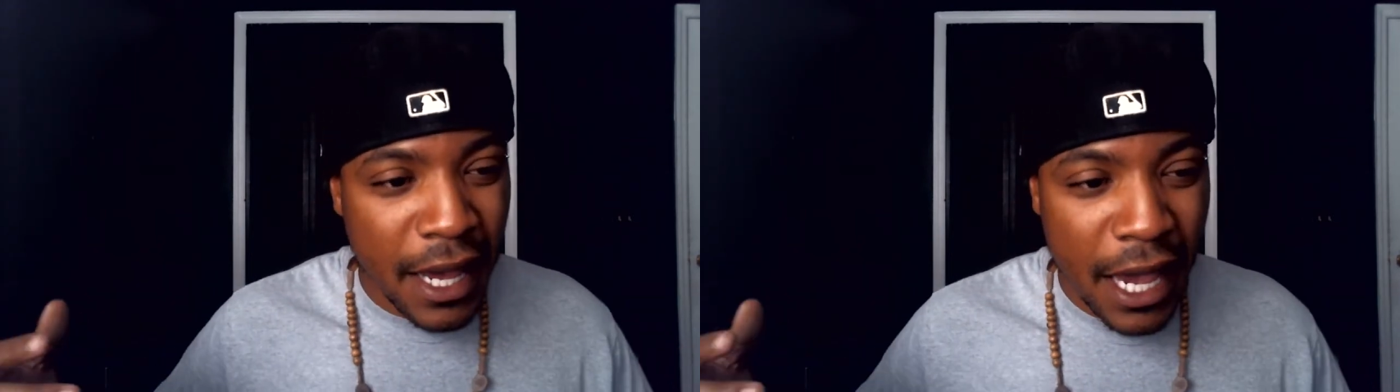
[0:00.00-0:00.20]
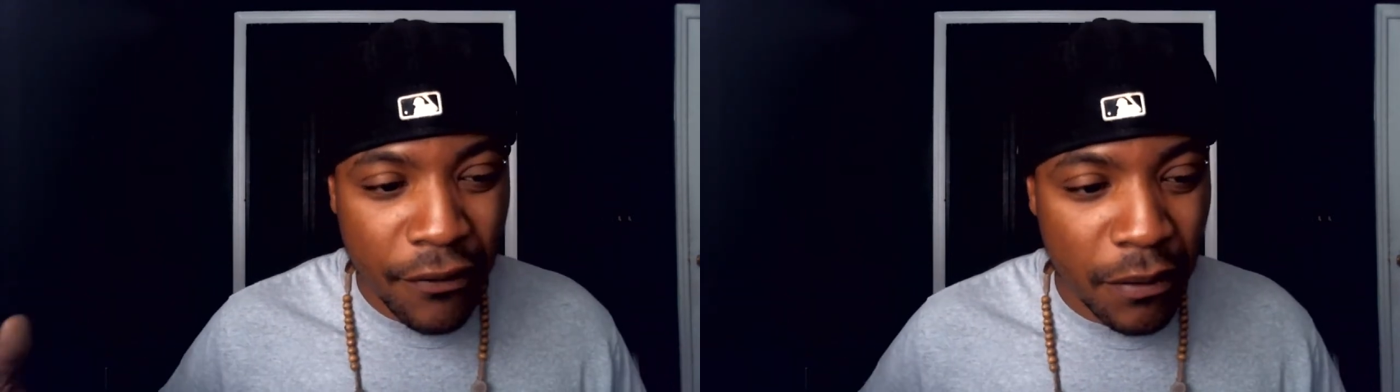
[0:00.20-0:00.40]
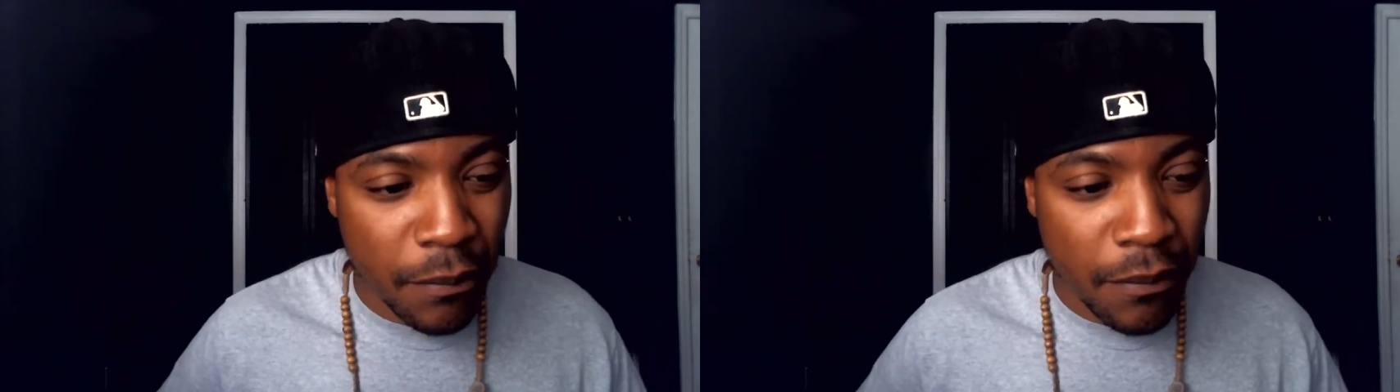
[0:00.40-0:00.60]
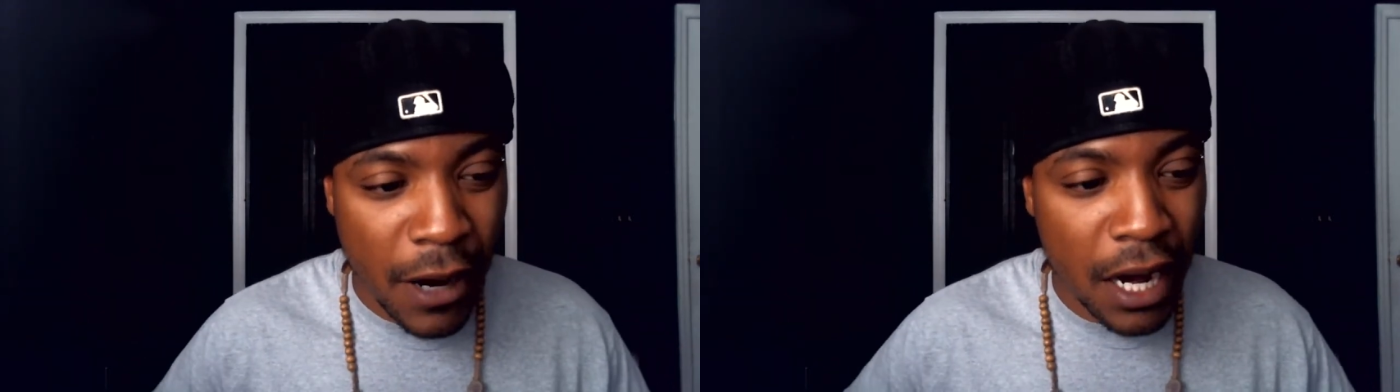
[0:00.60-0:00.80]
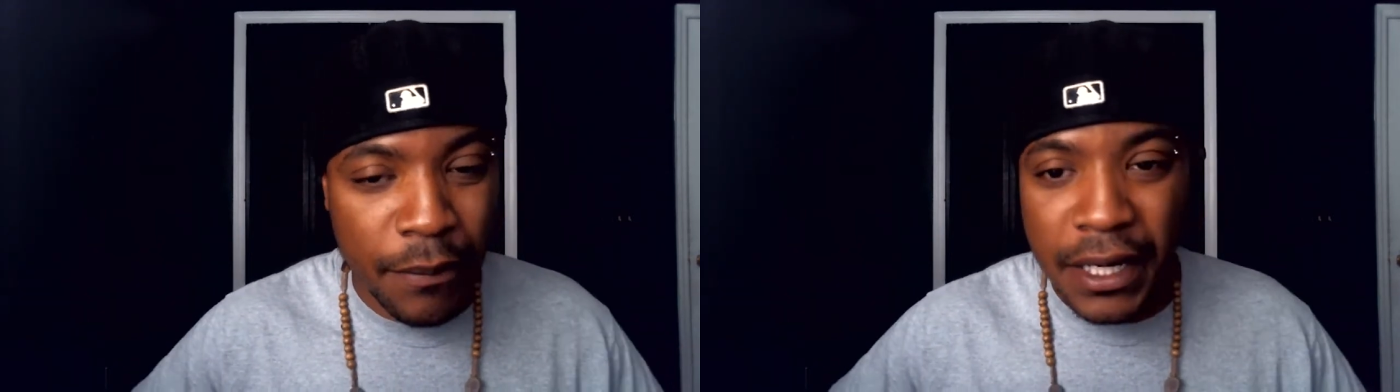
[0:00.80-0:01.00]
every
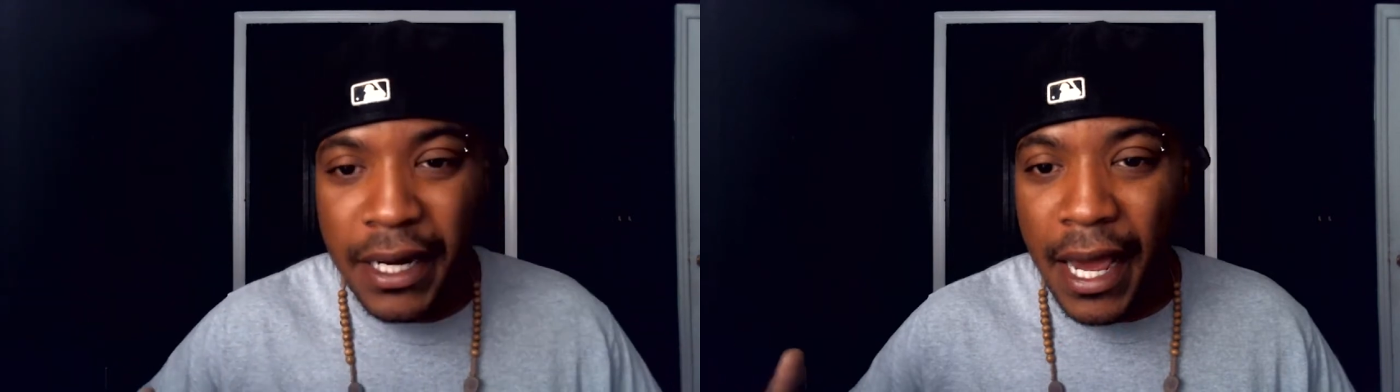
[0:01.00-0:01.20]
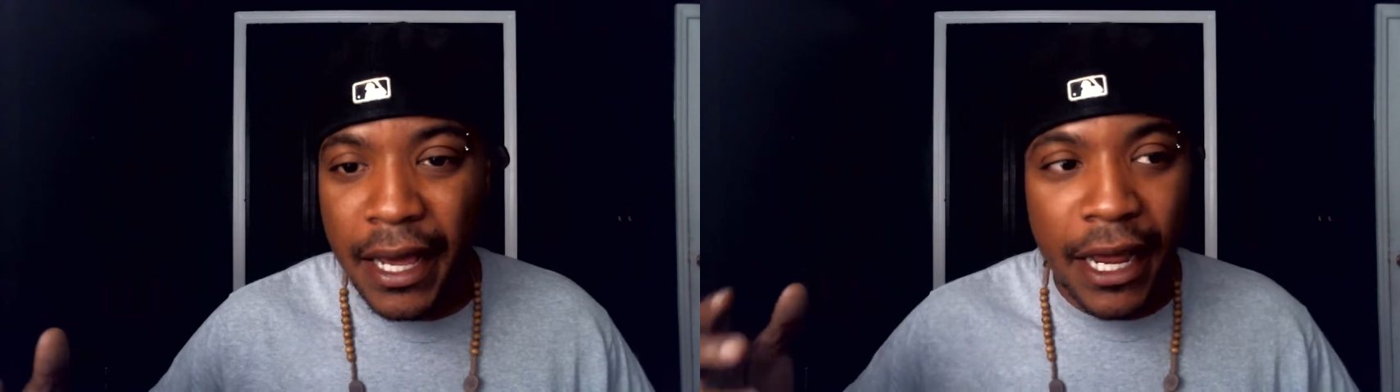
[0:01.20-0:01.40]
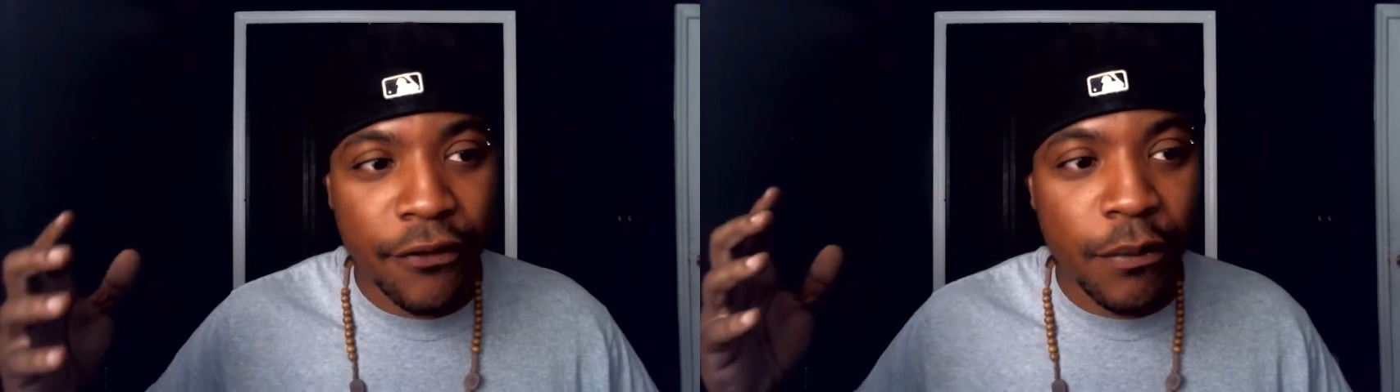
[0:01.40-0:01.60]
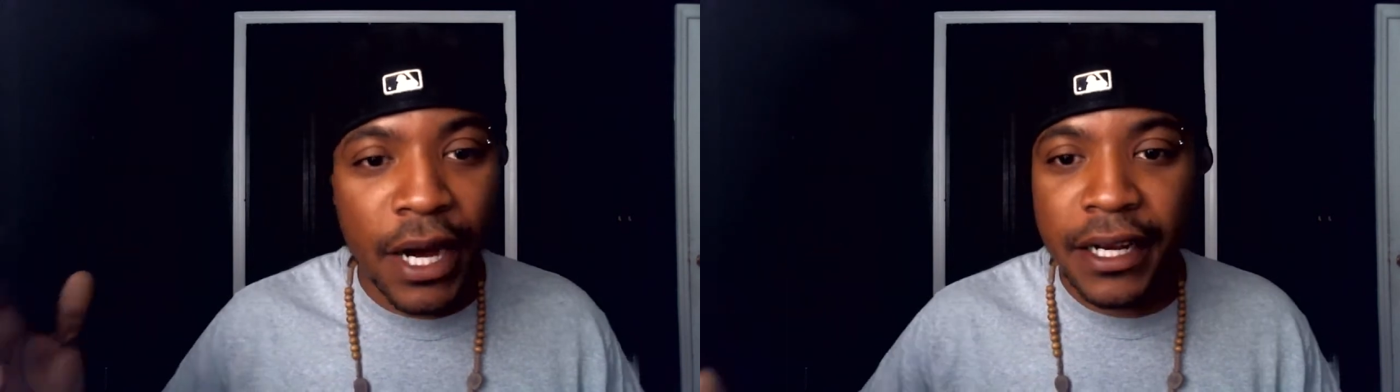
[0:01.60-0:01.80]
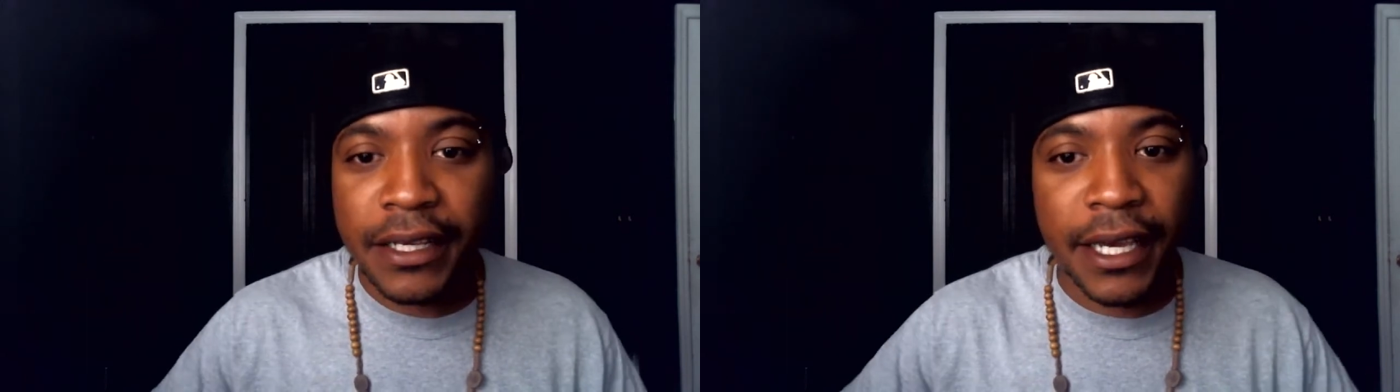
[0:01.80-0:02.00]
mom and dad,
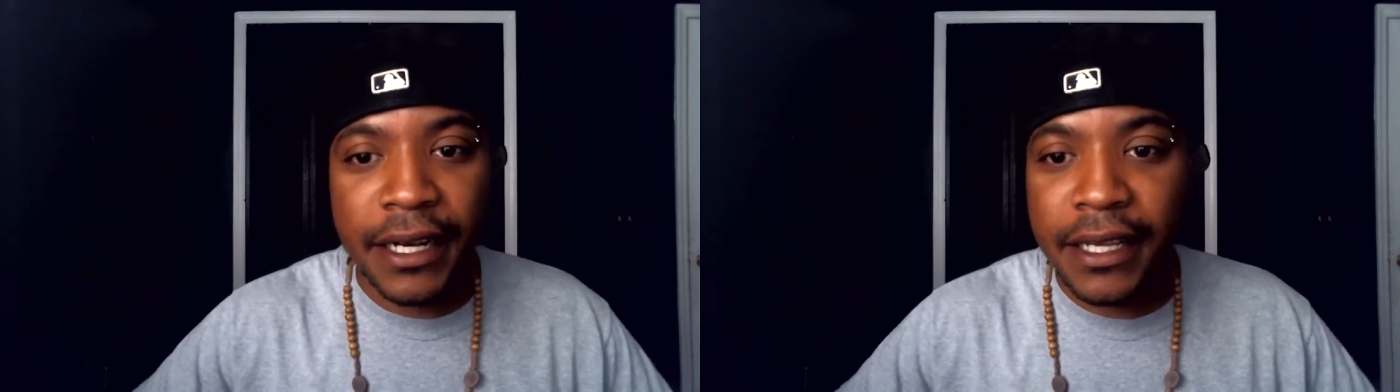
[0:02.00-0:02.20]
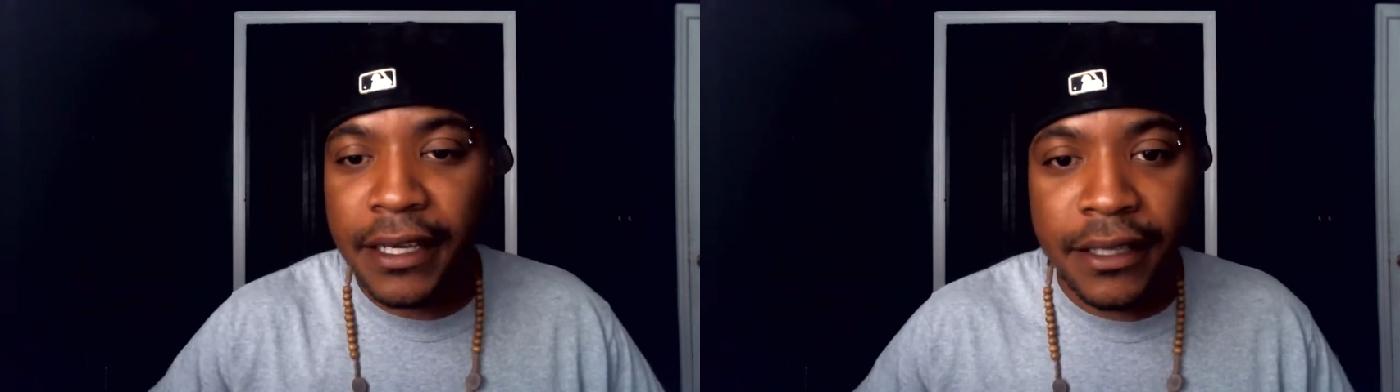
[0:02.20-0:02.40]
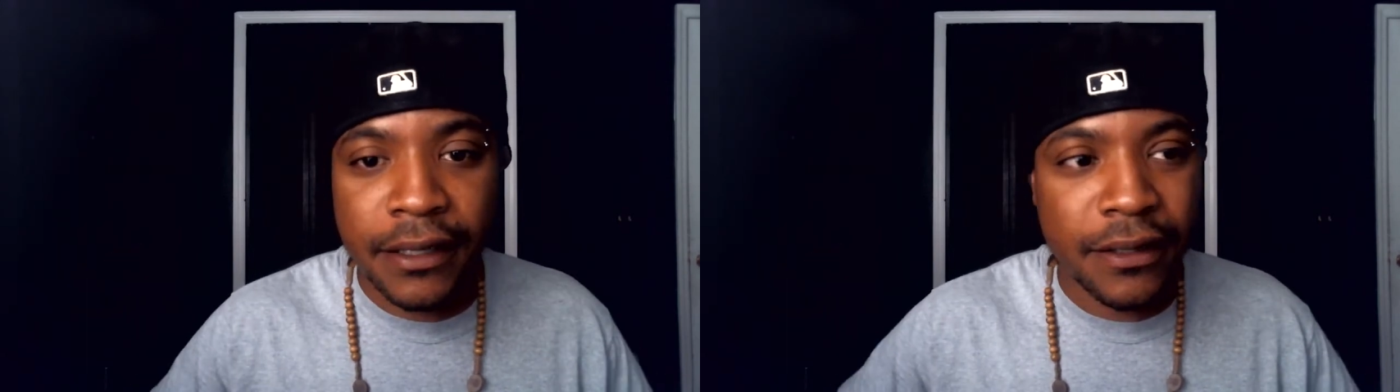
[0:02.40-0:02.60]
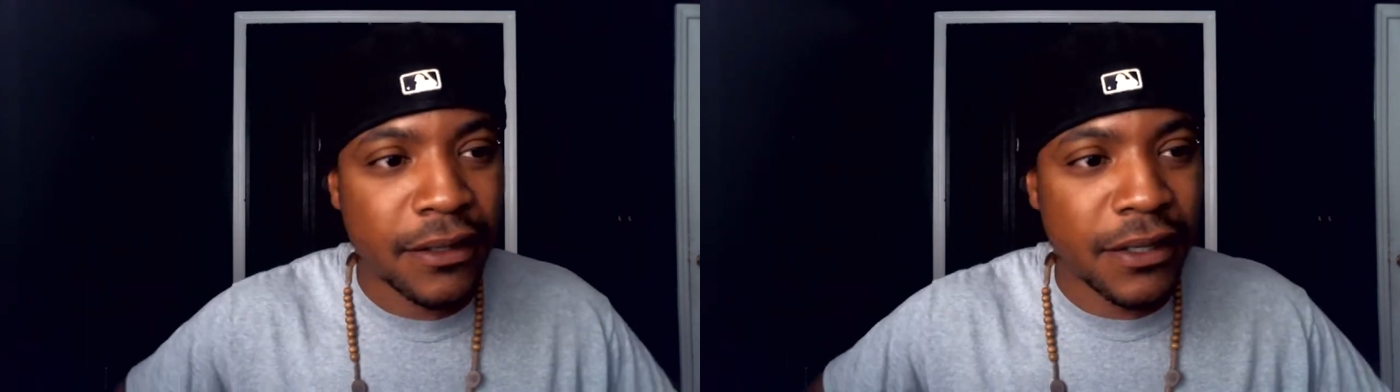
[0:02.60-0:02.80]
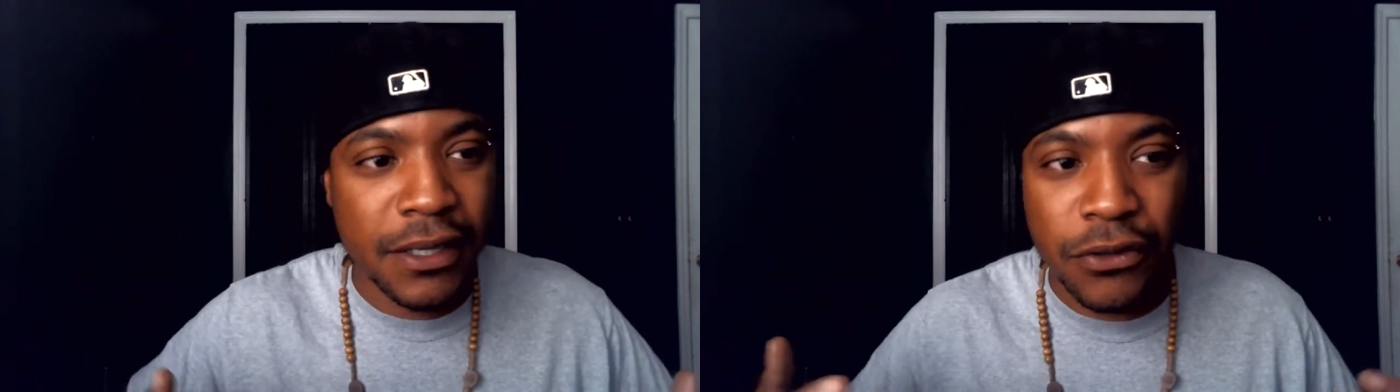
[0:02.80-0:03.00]
everybody getting
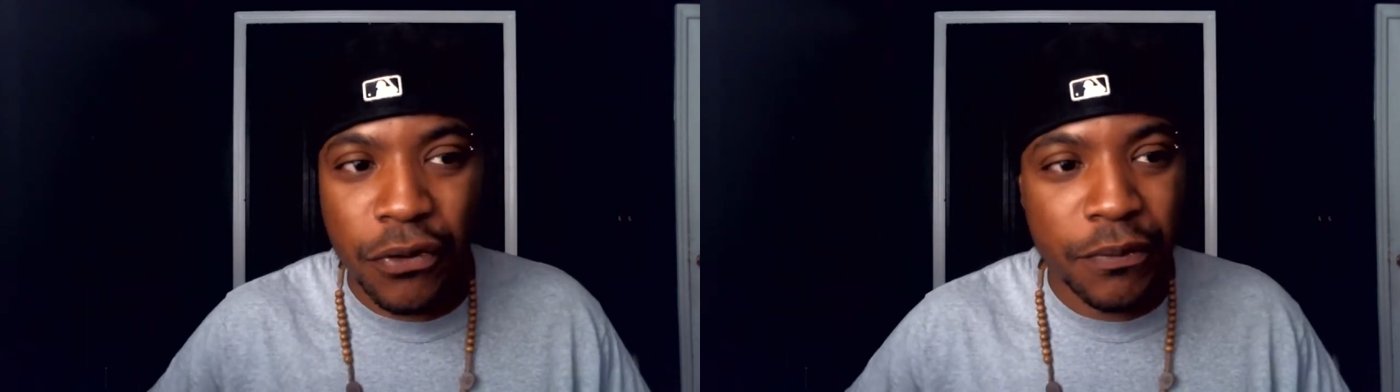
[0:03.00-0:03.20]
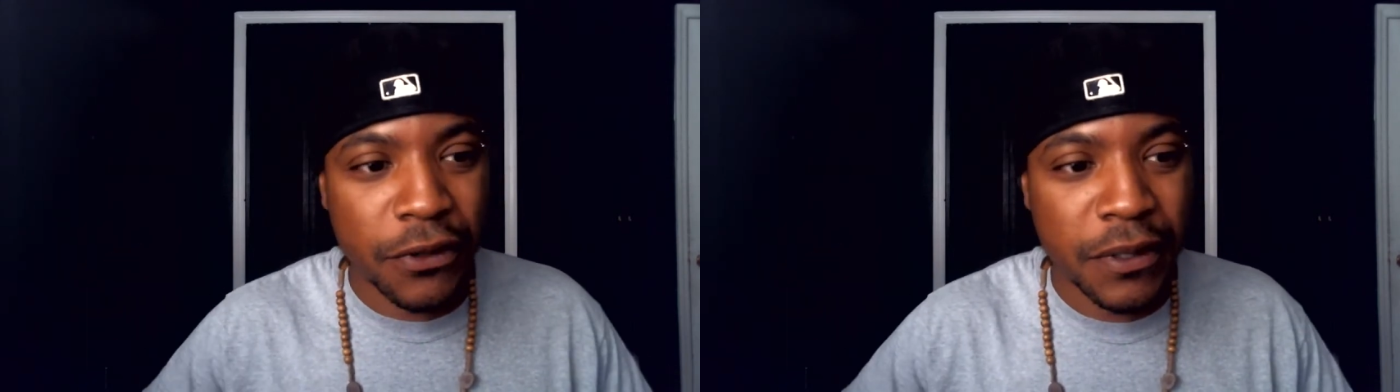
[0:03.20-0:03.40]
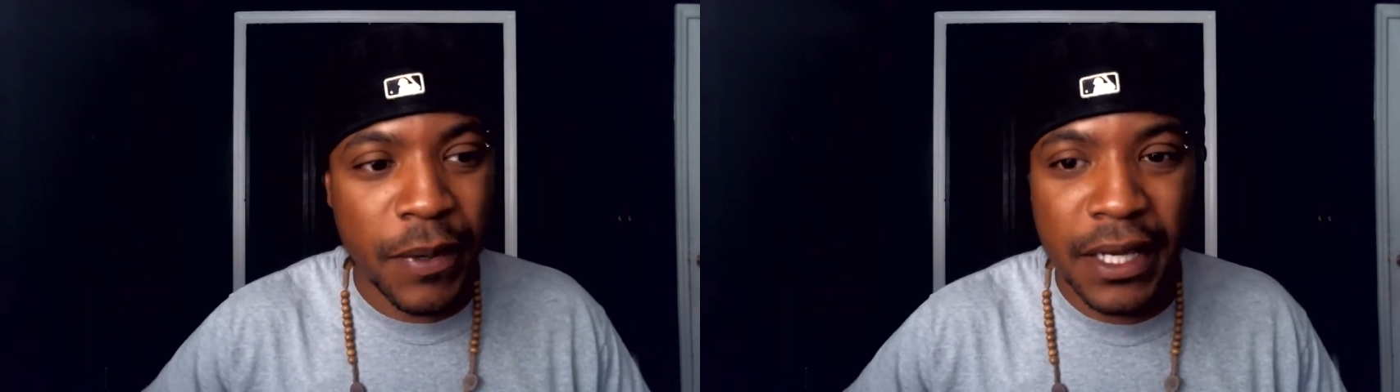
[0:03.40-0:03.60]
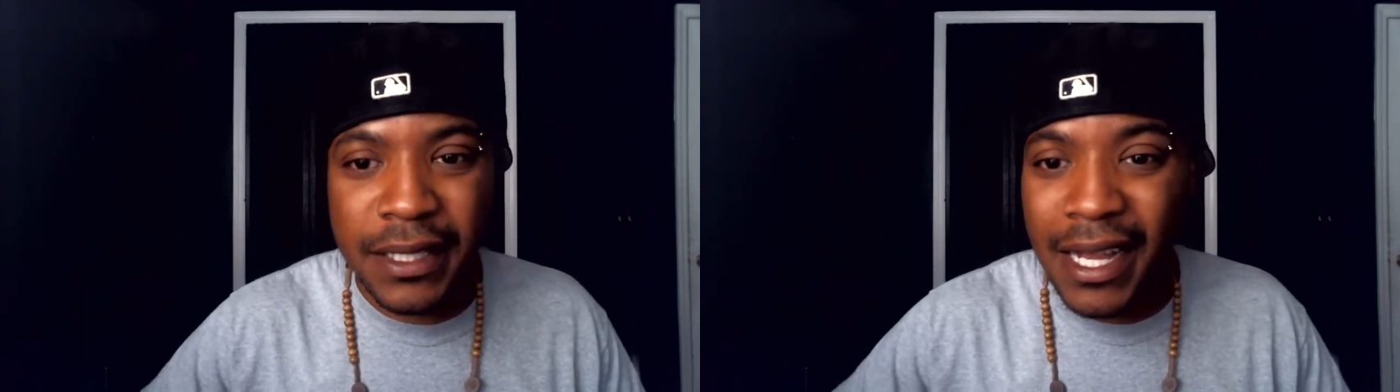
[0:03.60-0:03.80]
into this crypto space,